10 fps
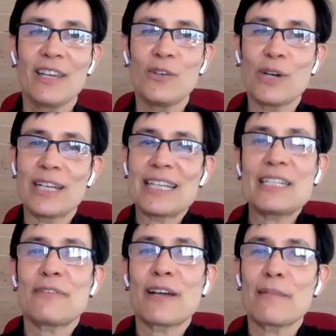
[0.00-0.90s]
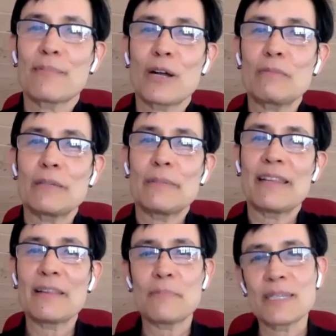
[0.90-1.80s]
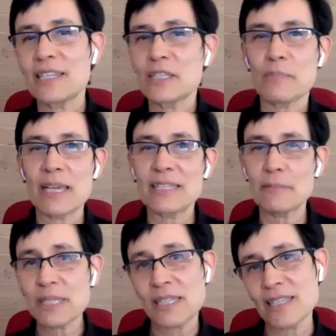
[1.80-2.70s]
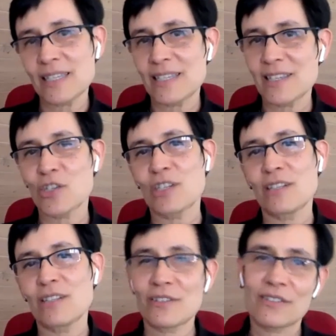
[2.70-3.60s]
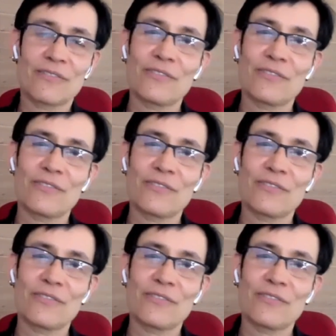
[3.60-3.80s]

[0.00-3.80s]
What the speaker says: you identify the problem, and then the business makes the business decisions.